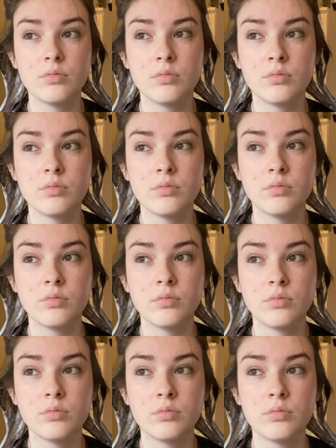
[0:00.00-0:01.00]

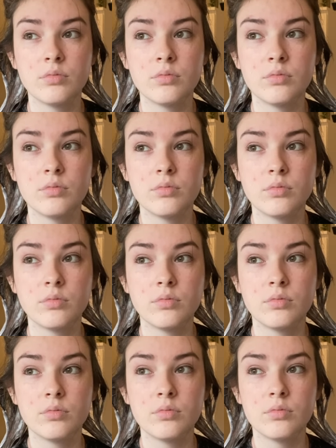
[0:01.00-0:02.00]

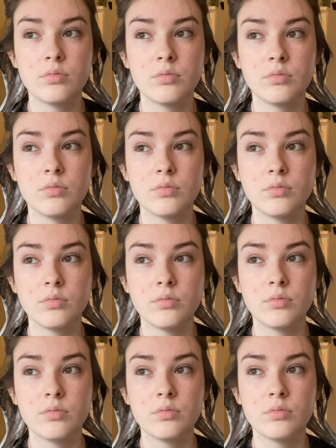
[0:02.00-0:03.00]

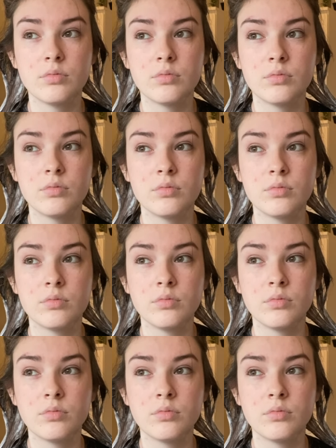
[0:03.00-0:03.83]
No one is speaking in this clip.